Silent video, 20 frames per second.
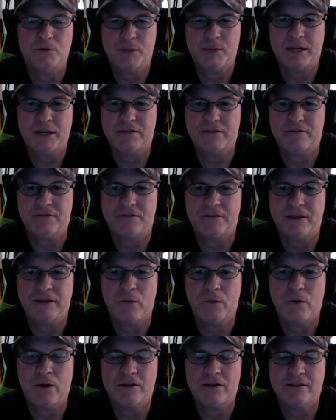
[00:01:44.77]
perspective.
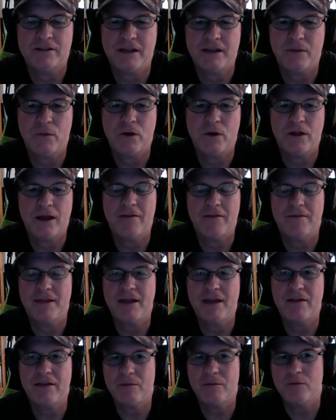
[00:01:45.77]
They want to say, well,
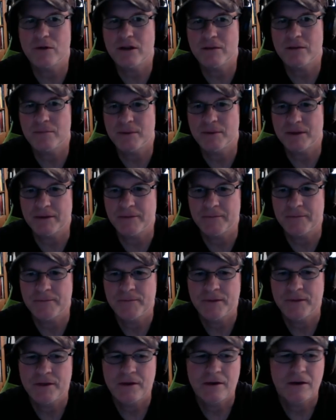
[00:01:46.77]
now that I'm red pill,
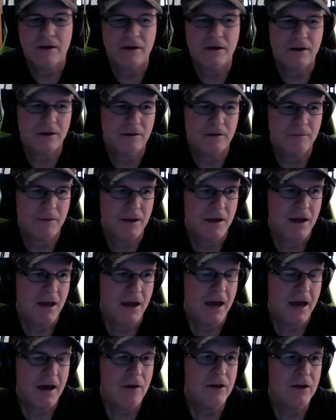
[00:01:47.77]
how
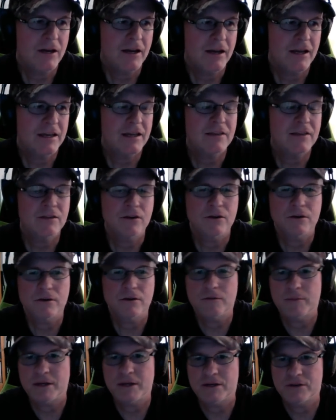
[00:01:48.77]
can I get the
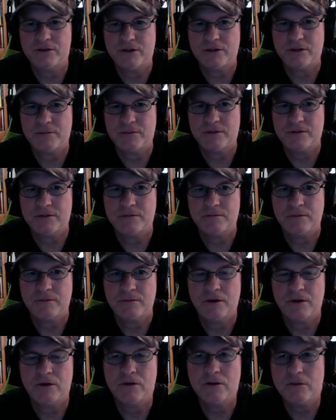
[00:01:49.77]
girl of my dreams?
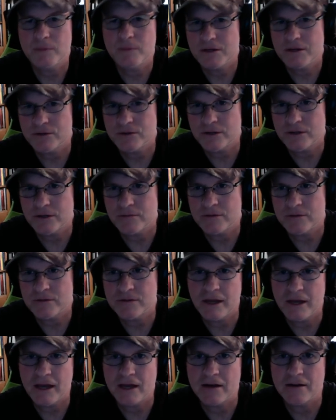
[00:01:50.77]
The girl of my dreams
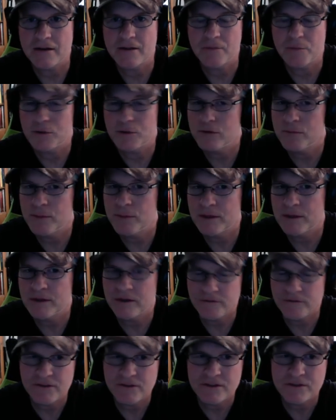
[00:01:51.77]
that the blue
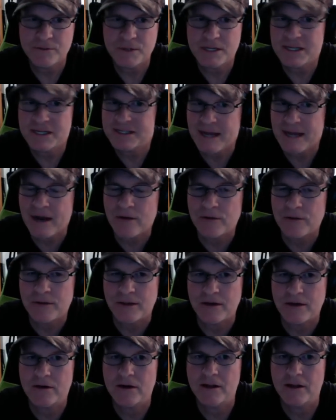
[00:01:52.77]
pill convinced me is out
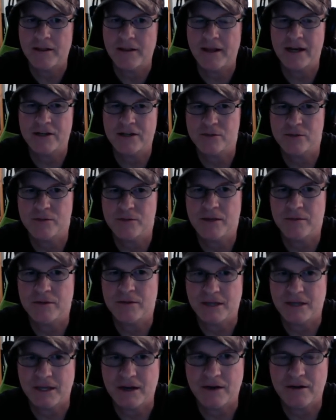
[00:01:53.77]
there and that I should be
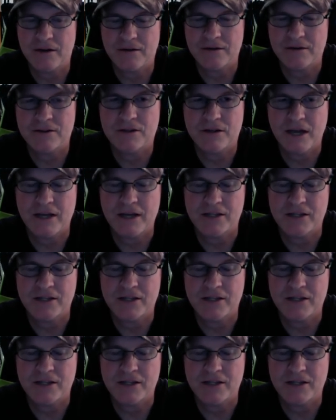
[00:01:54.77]
able to get